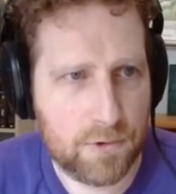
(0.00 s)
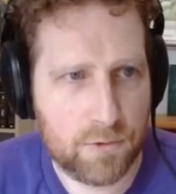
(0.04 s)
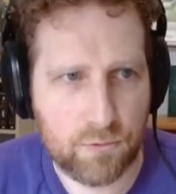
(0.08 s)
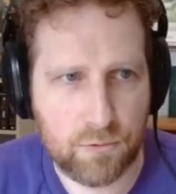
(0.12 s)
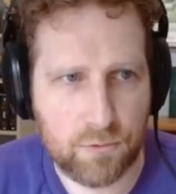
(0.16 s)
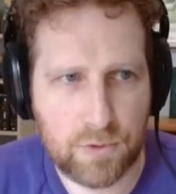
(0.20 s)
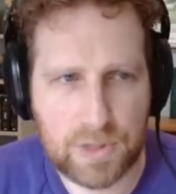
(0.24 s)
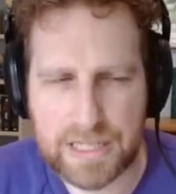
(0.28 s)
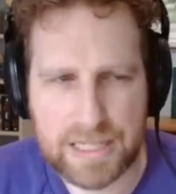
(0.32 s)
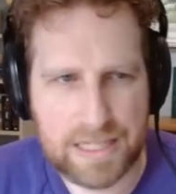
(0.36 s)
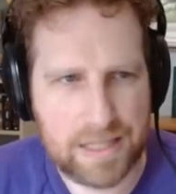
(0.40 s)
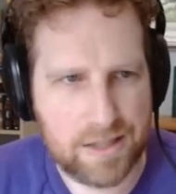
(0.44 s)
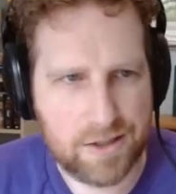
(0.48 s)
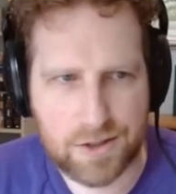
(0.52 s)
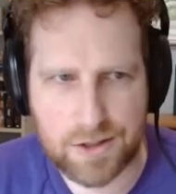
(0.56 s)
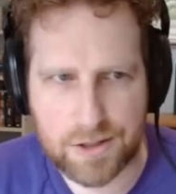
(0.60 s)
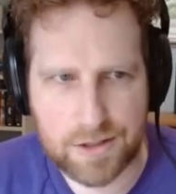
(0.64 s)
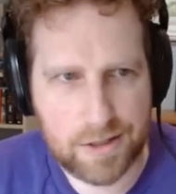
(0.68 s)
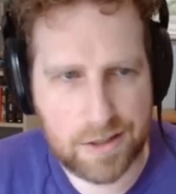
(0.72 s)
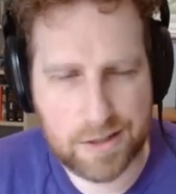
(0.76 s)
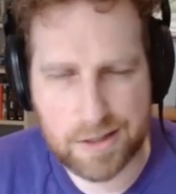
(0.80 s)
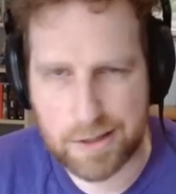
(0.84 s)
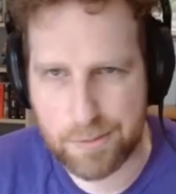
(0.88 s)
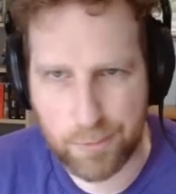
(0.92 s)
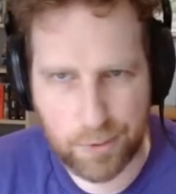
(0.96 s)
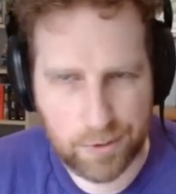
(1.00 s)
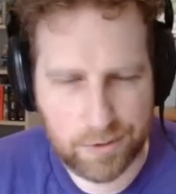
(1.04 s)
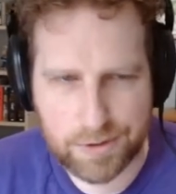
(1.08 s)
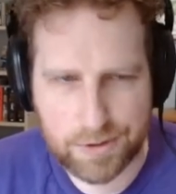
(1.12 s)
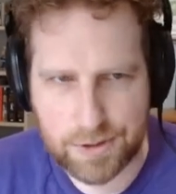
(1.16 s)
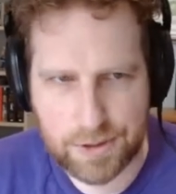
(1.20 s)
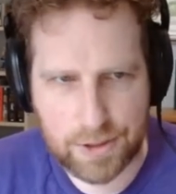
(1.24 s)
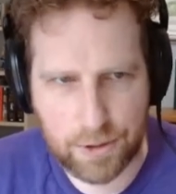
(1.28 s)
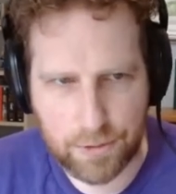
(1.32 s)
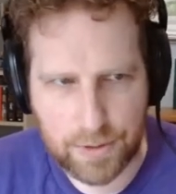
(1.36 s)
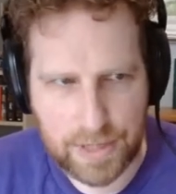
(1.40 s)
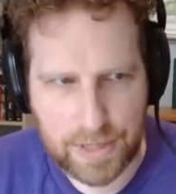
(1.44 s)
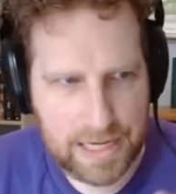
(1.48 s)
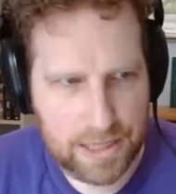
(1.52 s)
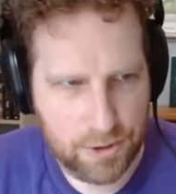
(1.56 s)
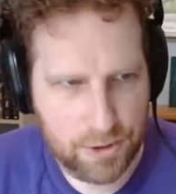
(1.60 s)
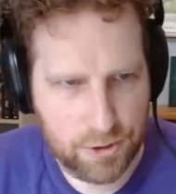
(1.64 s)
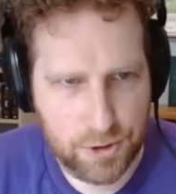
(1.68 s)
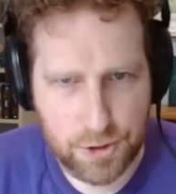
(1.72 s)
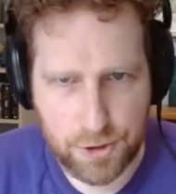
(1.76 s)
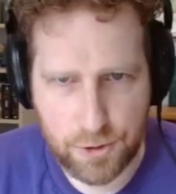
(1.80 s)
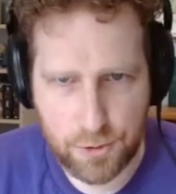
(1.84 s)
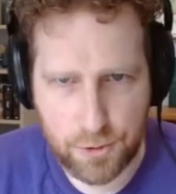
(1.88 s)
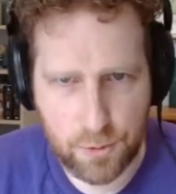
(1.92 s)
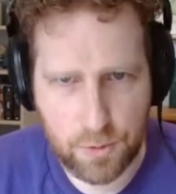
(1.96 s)
Really, it's just as simple as hit
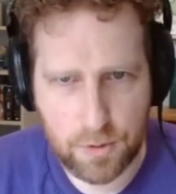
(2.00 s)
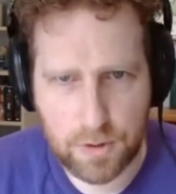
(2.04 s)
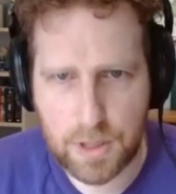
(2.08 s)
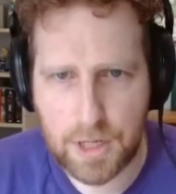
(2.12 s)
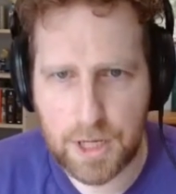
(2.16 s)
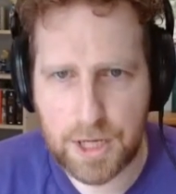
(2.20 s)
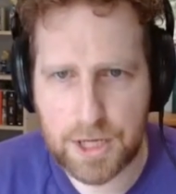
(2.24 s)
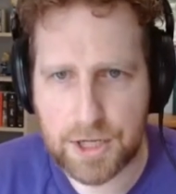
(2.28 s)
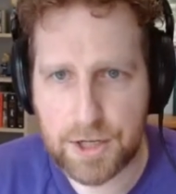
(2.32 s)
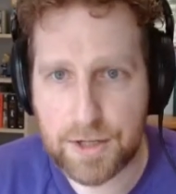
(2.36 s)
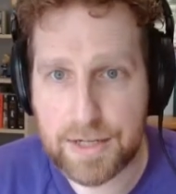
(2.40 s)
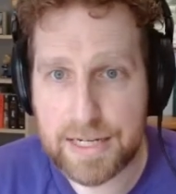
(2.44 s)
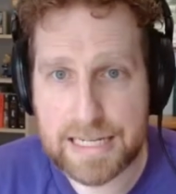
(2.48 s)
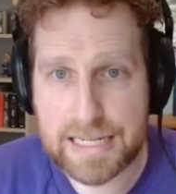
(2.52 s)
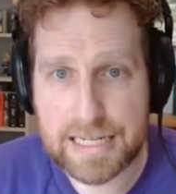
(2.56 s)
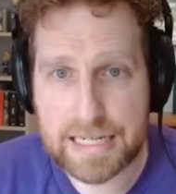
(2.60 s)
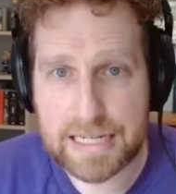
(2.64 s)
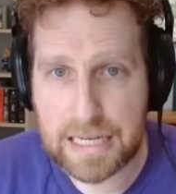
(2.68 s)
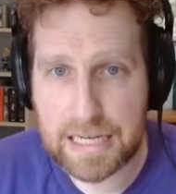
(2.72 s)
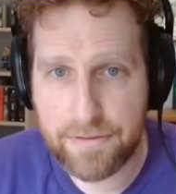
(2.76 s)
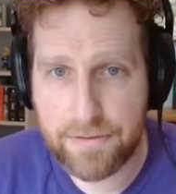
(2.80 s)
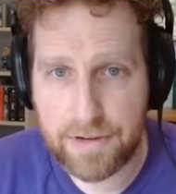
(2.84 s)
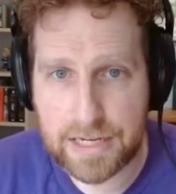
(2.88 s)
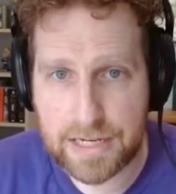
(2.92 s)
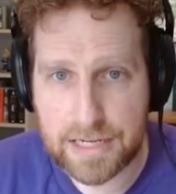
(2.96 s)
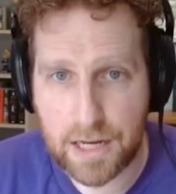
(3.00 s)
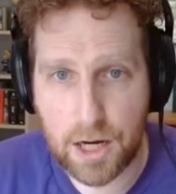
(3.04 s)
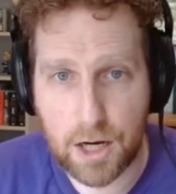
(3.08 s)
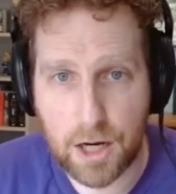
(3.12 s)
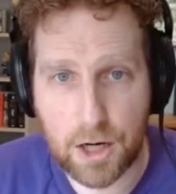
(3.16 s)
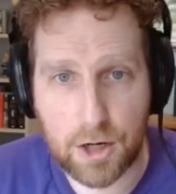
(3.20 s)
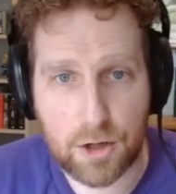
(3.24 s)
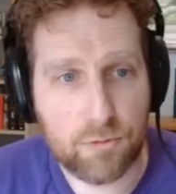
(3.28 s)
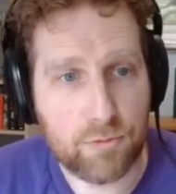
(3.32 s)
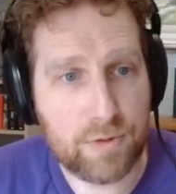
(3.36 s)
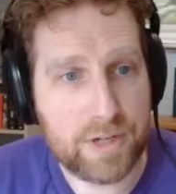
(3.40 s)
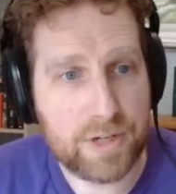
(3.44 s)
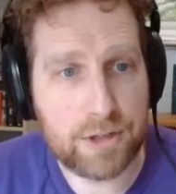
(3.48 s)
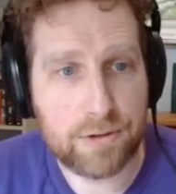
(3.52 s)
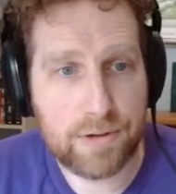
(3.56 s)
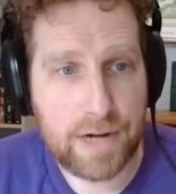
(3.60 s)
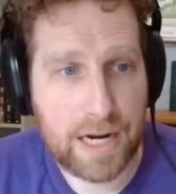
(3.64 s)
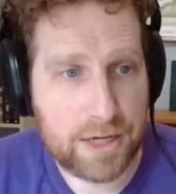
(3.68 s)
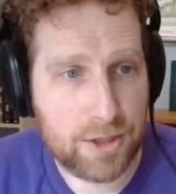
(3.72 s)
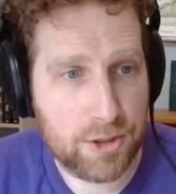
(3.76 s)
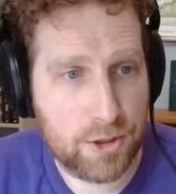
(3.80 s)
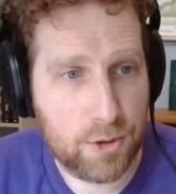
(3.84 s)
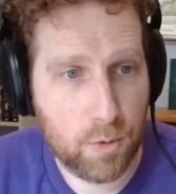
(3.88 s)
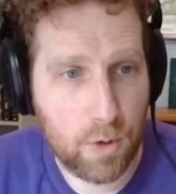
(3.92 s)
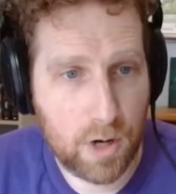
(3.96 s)
new. You need to give it a
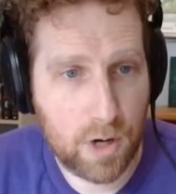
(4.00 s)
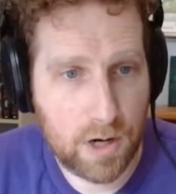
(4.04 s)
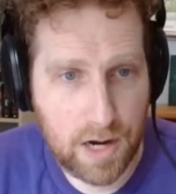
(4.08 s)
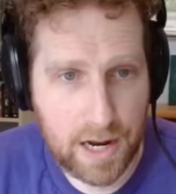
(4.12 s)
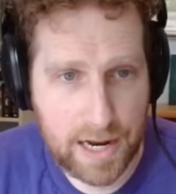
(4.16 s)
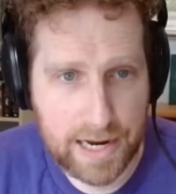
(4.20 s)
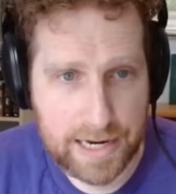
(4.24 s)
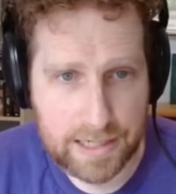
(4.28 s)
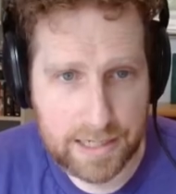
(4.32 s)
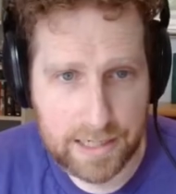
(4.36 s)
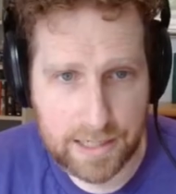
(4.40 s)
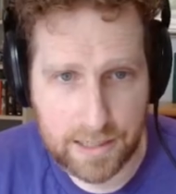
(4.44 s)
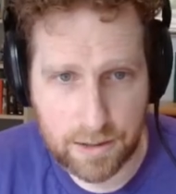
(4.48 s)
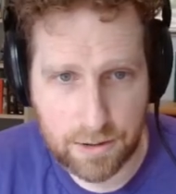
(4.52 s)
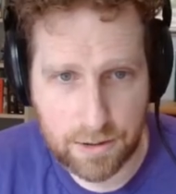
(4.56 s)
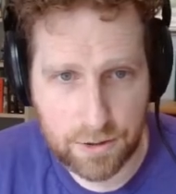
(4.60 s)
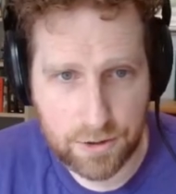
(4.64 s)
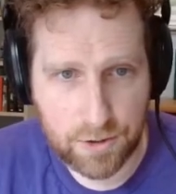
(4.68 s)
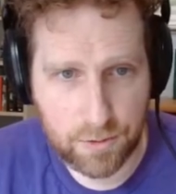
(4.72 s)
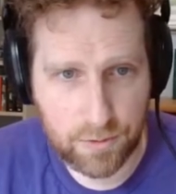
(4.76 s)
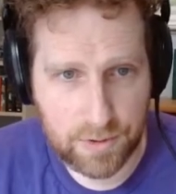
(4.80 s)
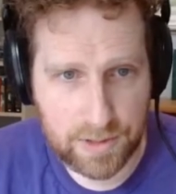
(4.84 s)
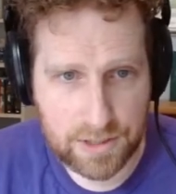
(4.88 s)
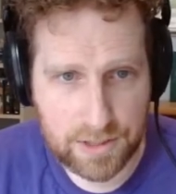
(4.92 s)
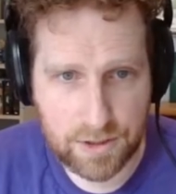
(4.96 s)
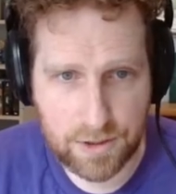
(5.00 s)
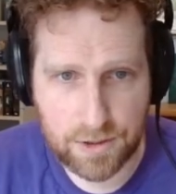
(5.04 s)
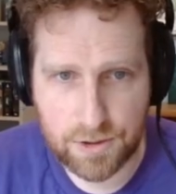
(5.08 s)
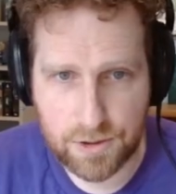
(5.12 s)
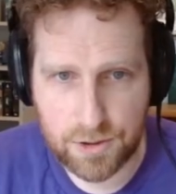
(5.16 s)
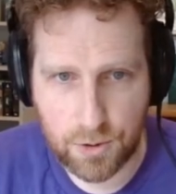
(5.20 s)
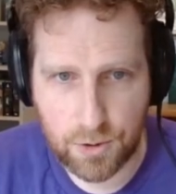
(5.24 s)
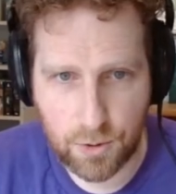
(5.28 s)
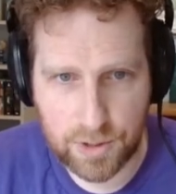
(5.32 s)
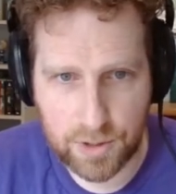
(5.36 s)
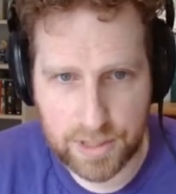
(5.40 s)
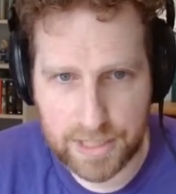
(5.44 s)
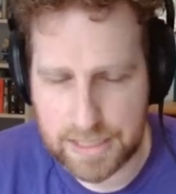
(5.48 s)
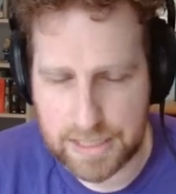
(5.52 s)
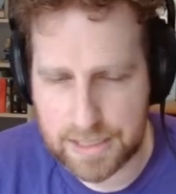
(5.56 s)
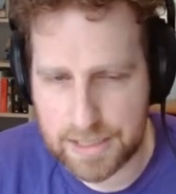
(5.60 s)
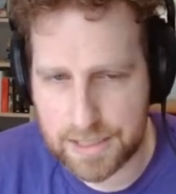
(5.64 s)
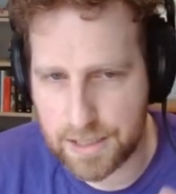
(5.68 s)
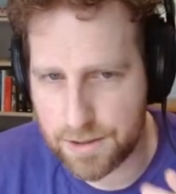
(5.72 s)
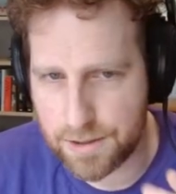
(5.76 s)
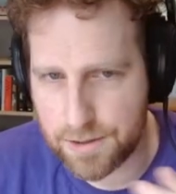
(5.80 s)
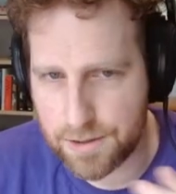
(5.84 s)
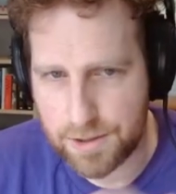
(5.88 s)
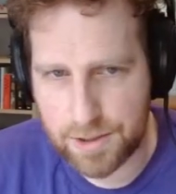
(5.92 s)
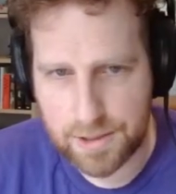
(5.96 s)
redirect URI here. So this is your
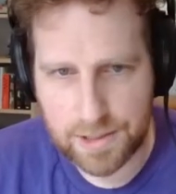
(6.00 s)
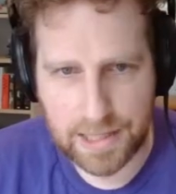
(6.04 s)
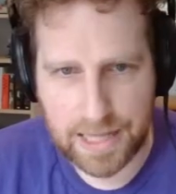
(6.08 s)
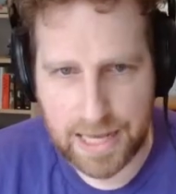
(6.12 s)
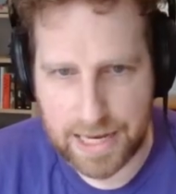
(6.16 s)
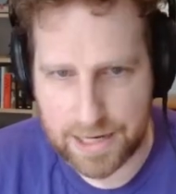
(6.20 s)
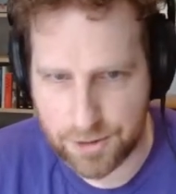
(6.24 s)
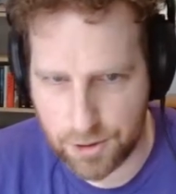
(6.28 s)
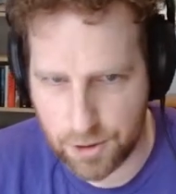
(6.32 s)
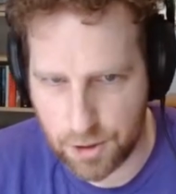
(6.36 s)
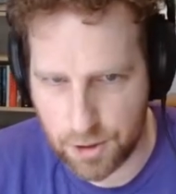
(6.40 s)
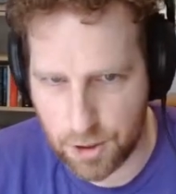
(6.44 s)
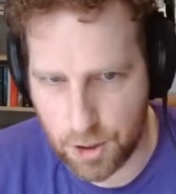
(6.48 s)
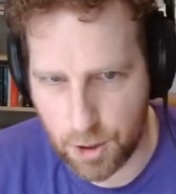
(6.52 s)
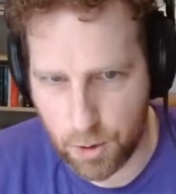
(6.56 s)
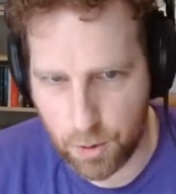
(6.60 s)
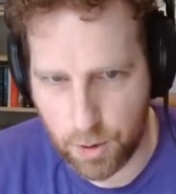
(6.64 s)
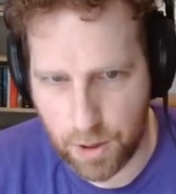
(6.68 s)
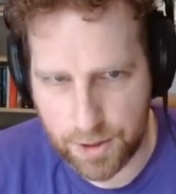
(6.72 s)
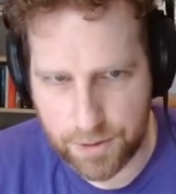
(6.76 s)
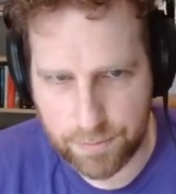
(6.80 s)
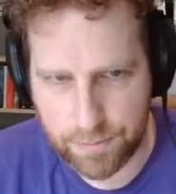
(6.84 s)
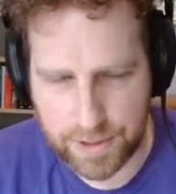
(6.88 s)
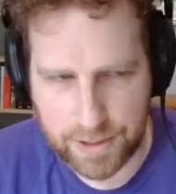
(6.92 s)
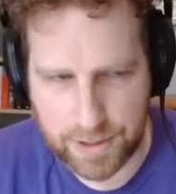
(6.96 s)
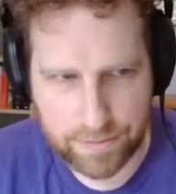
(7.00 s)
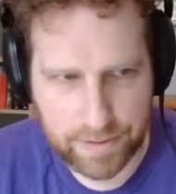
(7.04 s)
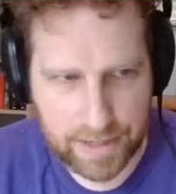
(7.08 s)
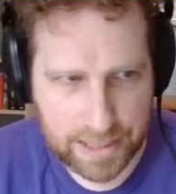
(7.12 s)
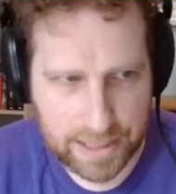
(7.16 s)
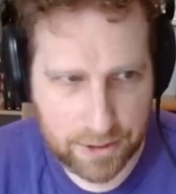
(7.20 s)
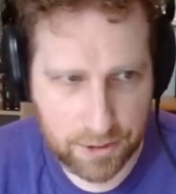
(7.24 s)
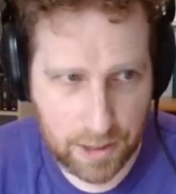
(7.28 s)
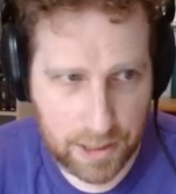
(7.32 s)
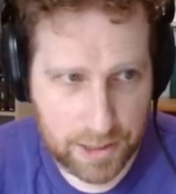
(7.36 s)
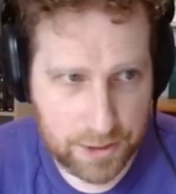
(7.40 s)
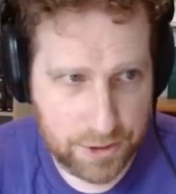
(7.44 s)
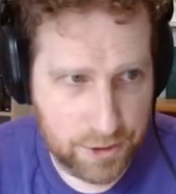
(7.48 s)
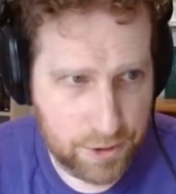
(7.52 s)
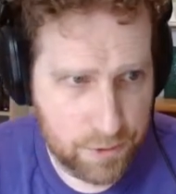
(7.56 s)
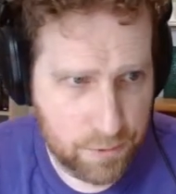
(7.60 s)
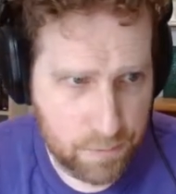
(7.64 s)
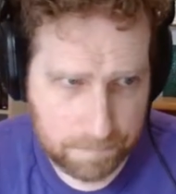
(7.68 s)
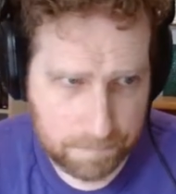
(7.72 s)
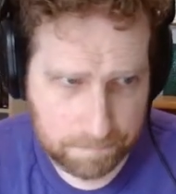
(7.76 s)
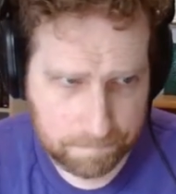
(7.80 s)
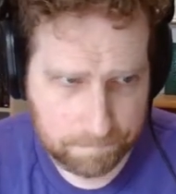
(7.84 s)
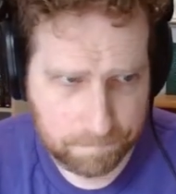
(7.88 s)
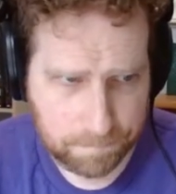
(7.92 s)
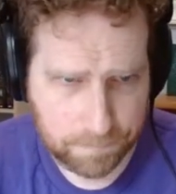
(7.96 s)
instance / OAuth redirect.do.